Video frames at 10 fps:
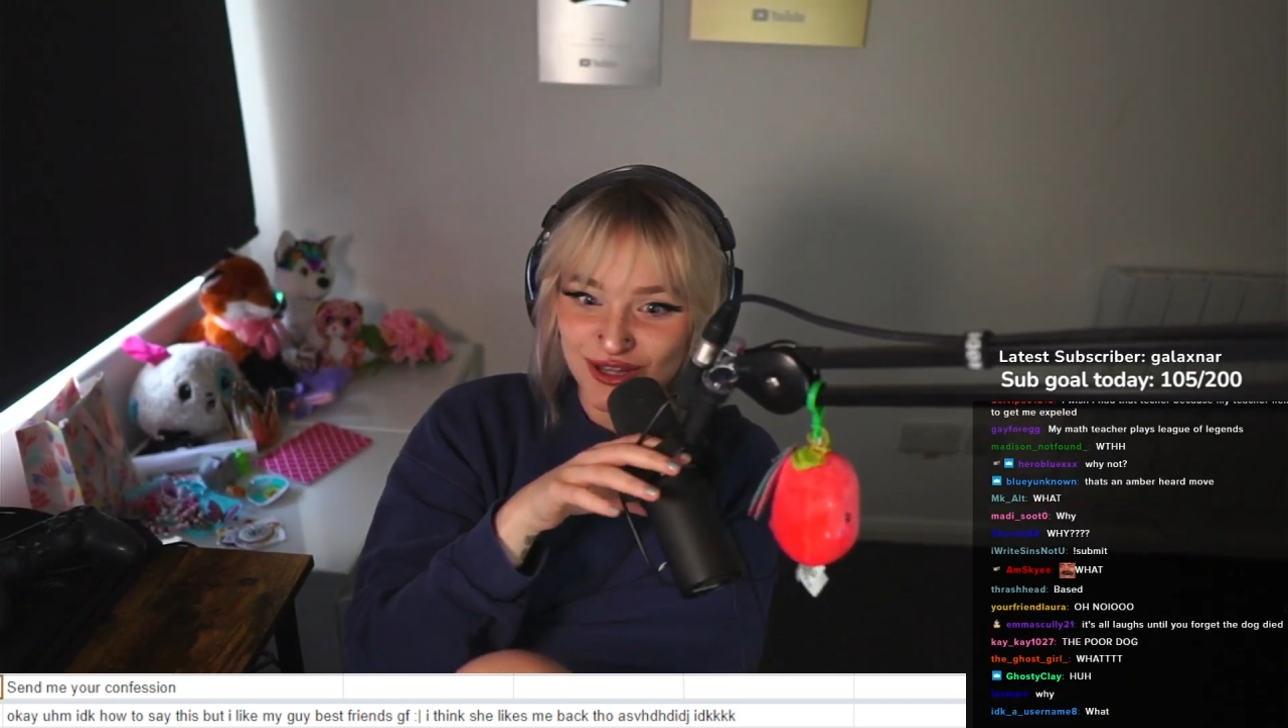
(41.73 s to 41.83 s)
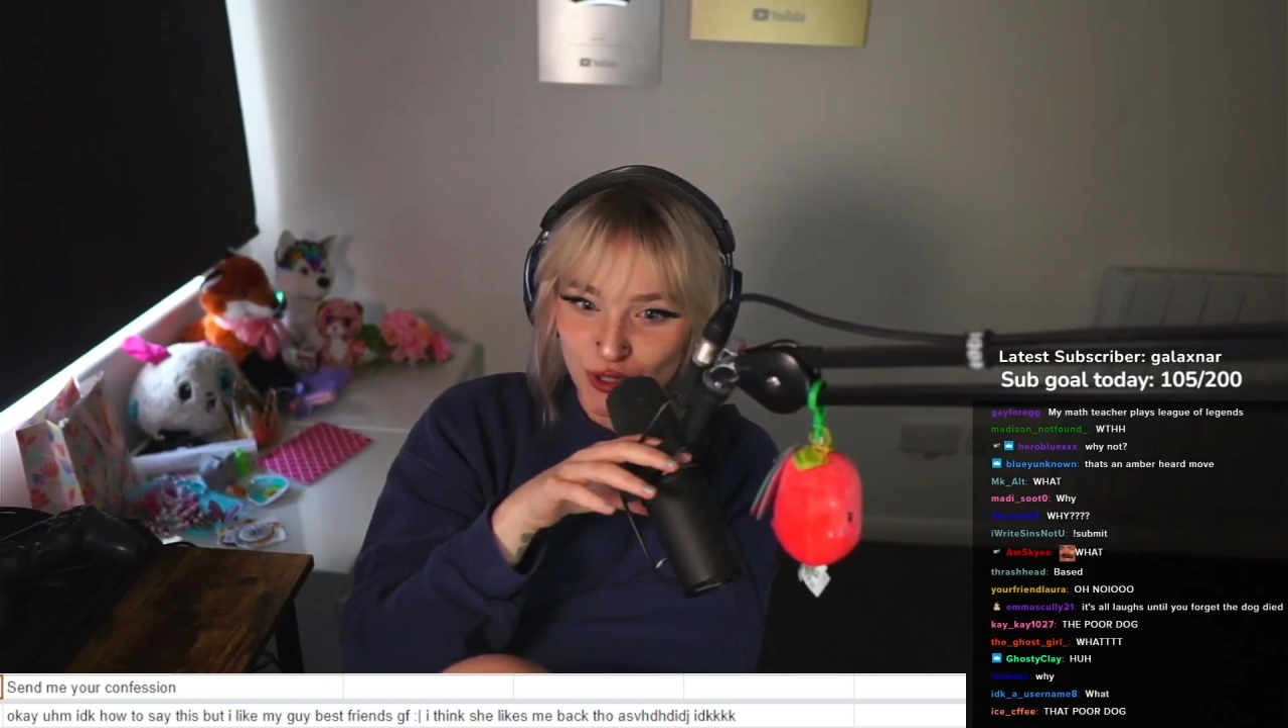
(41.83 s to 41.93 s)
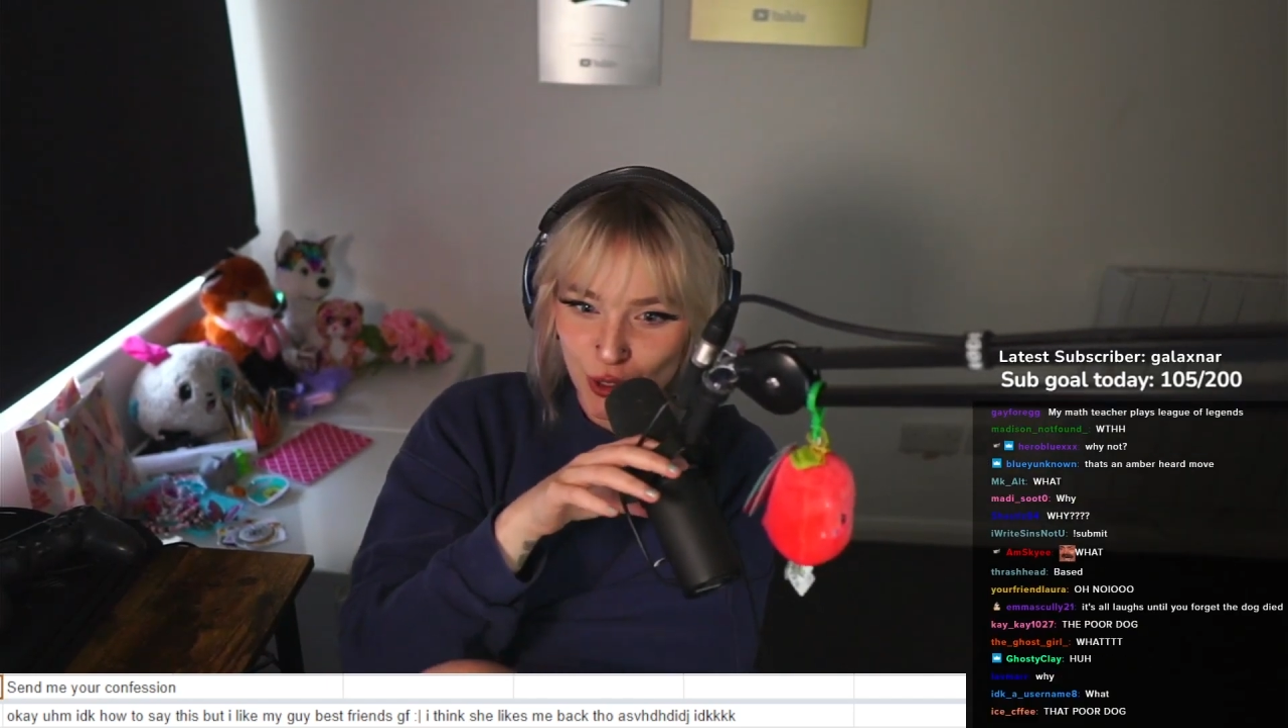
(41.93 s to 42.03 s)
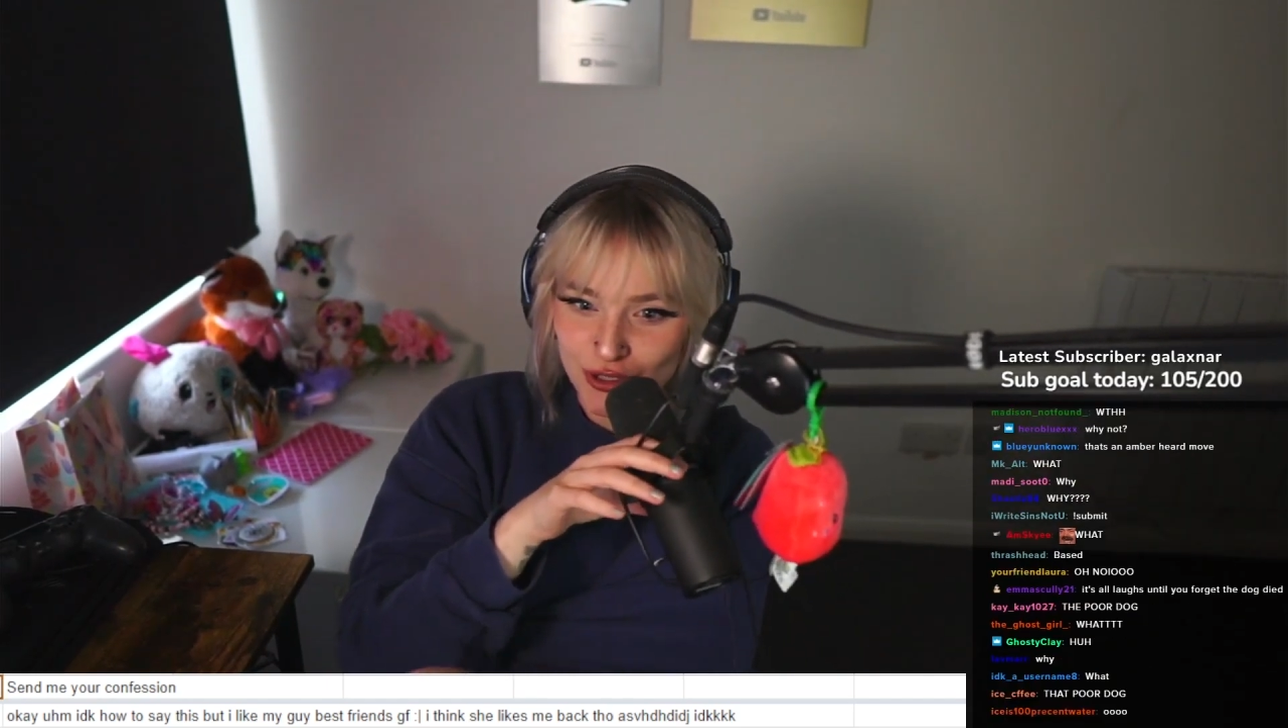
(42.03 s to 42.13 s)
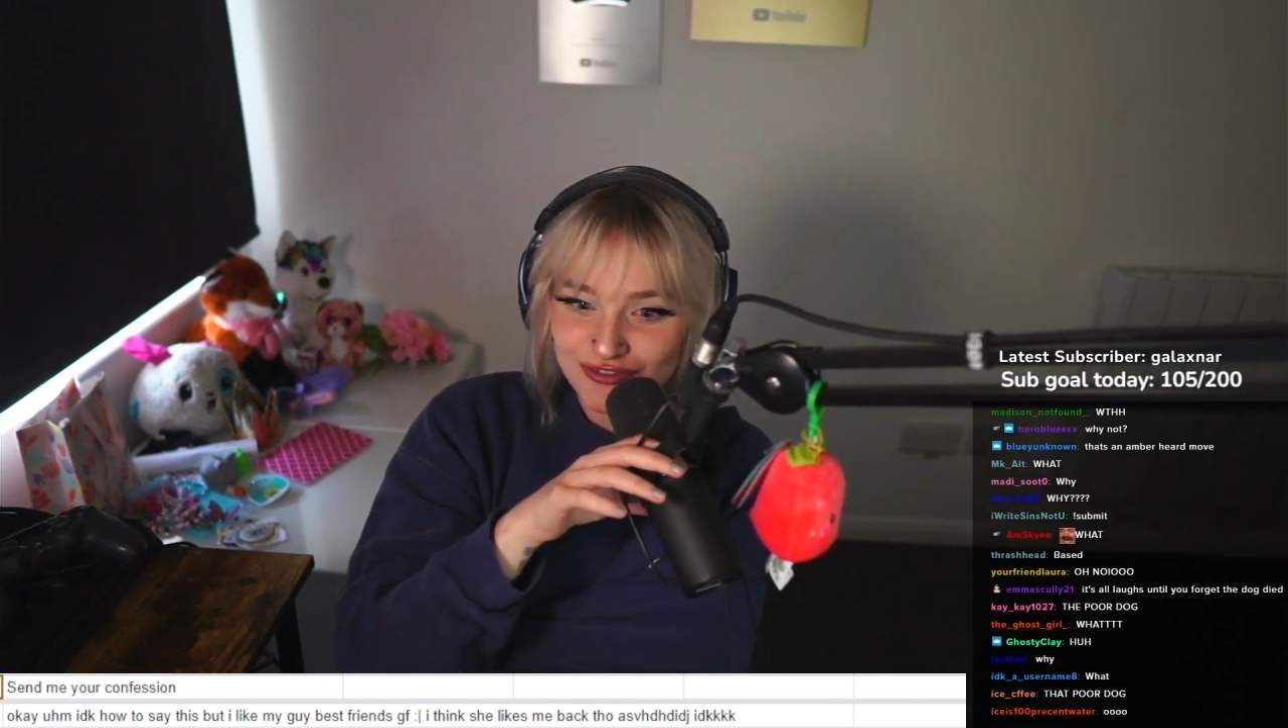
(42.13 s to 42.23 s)

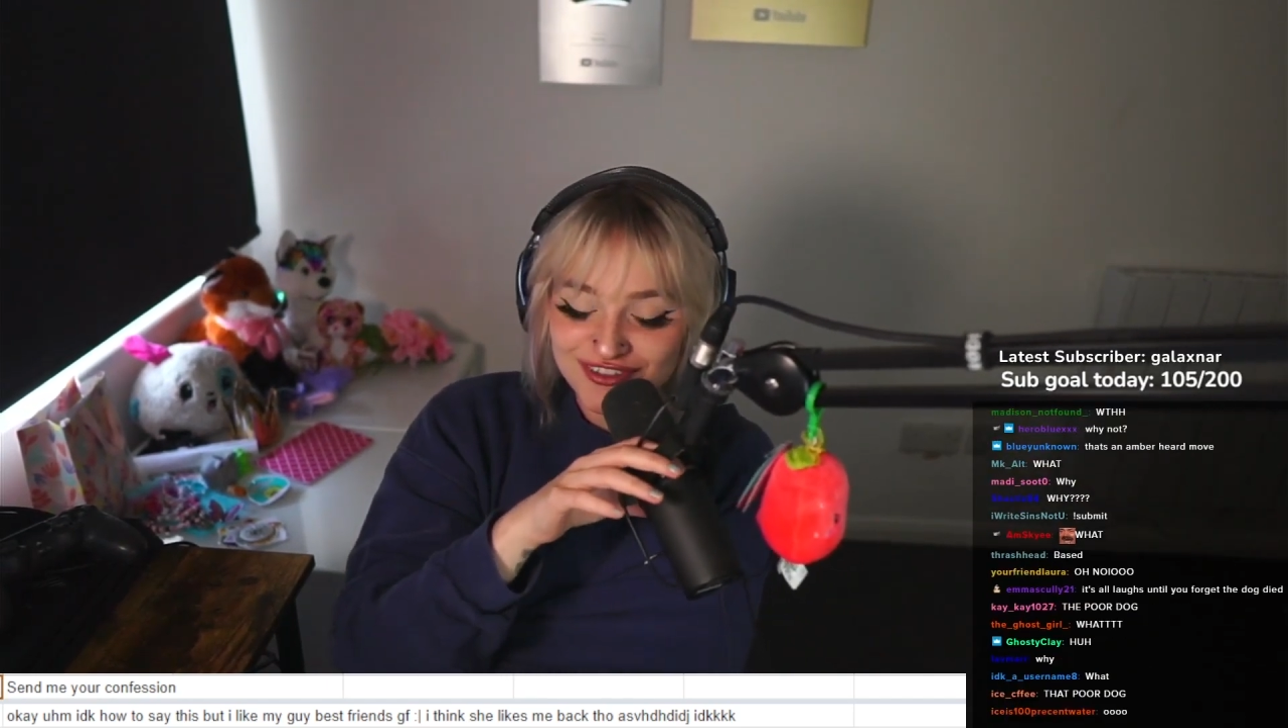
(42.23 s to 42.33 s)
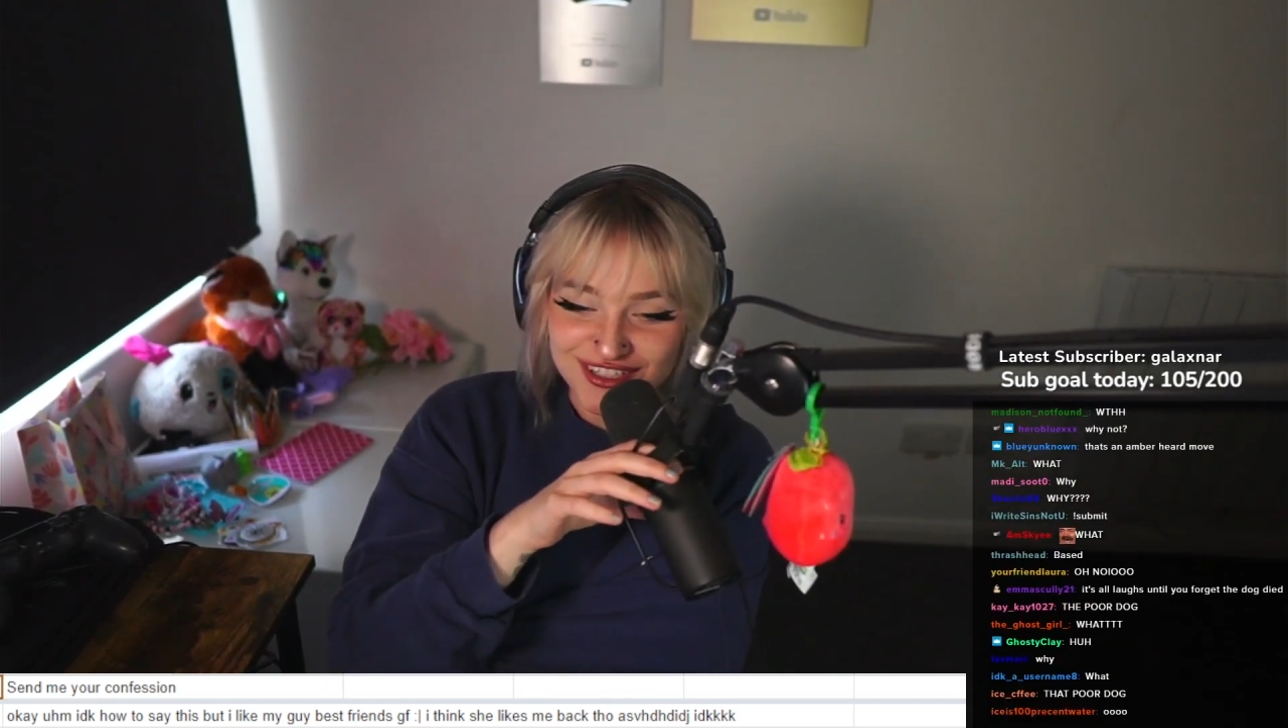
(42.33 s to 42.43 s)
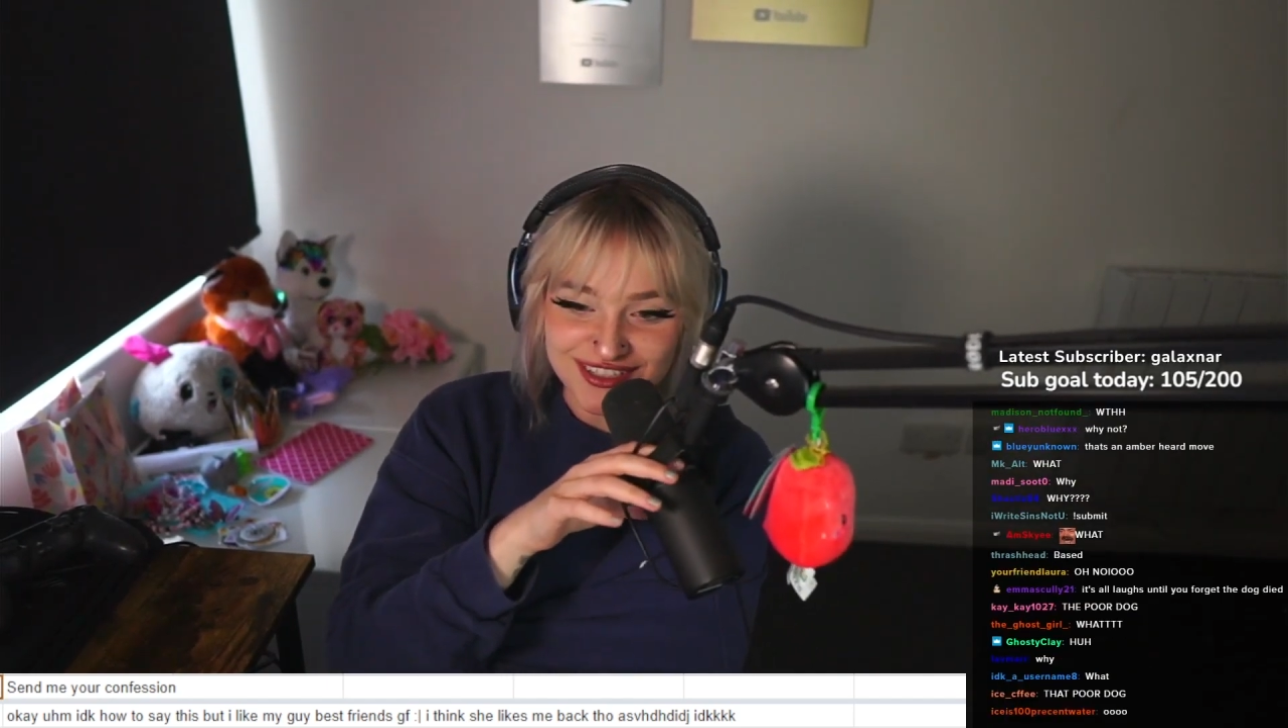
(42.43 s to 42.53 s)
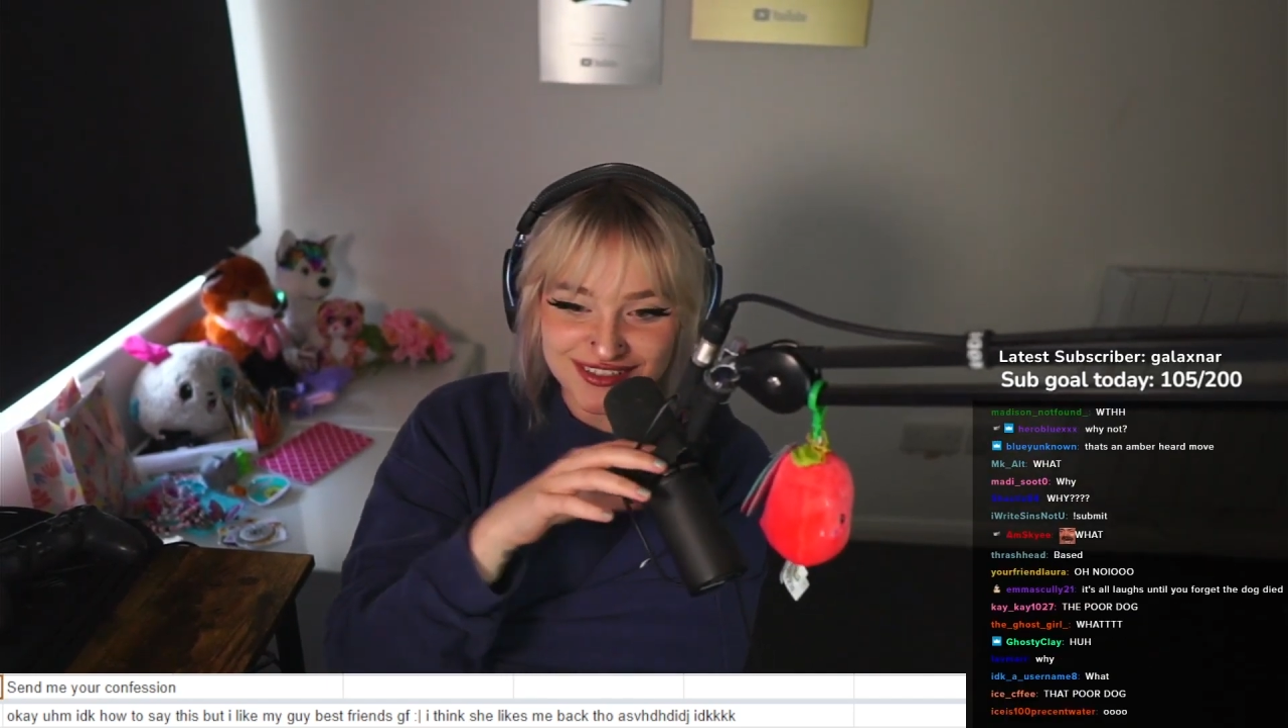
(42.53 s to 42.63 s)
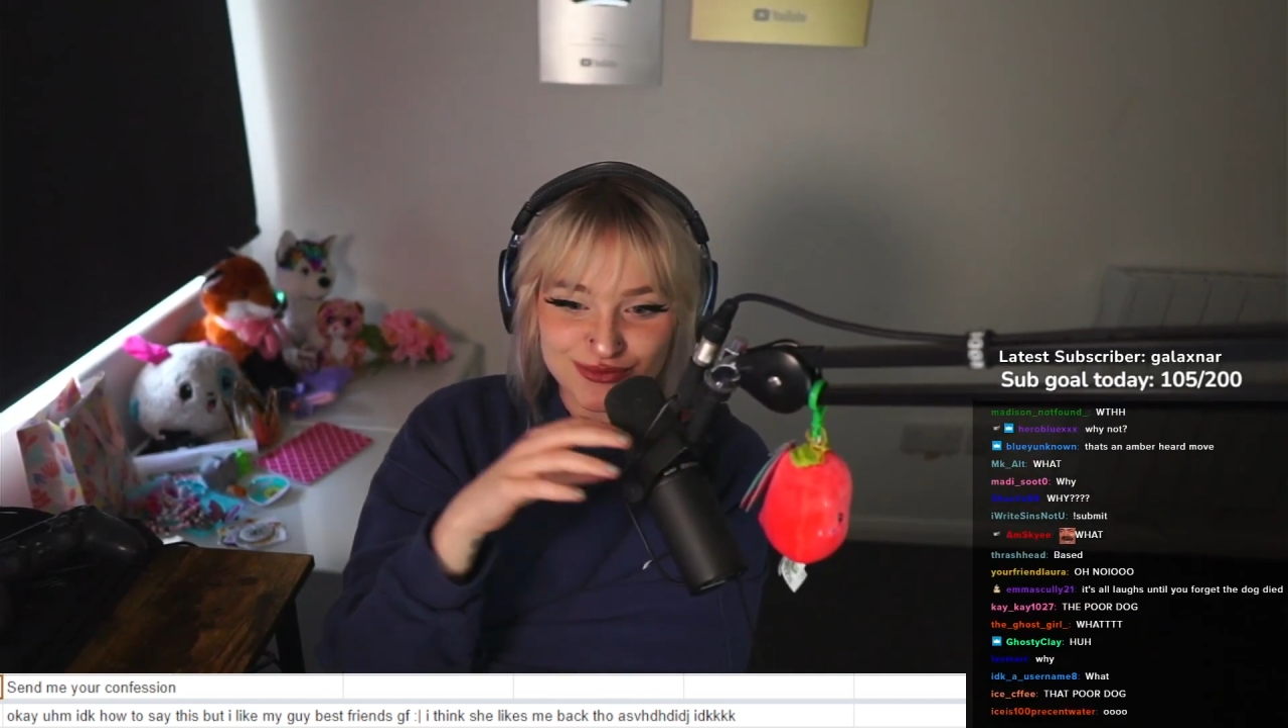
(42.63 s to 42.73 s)
lot of
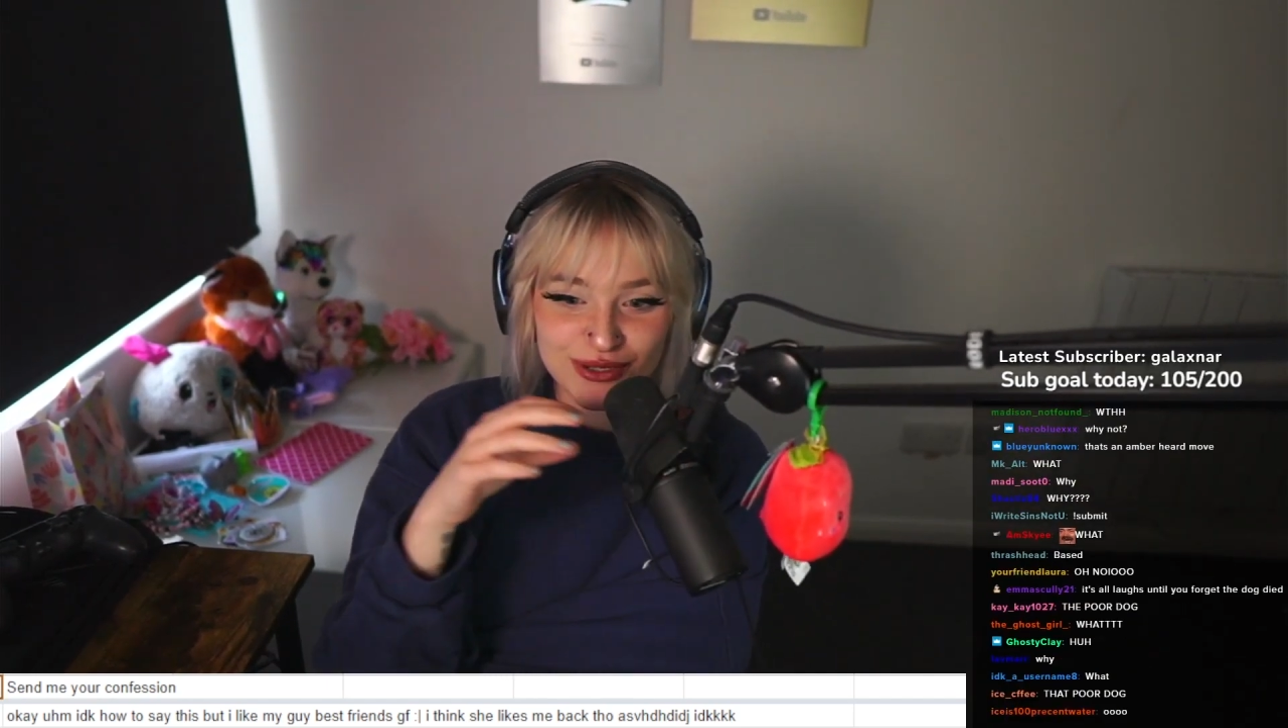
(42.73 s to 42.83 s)
these.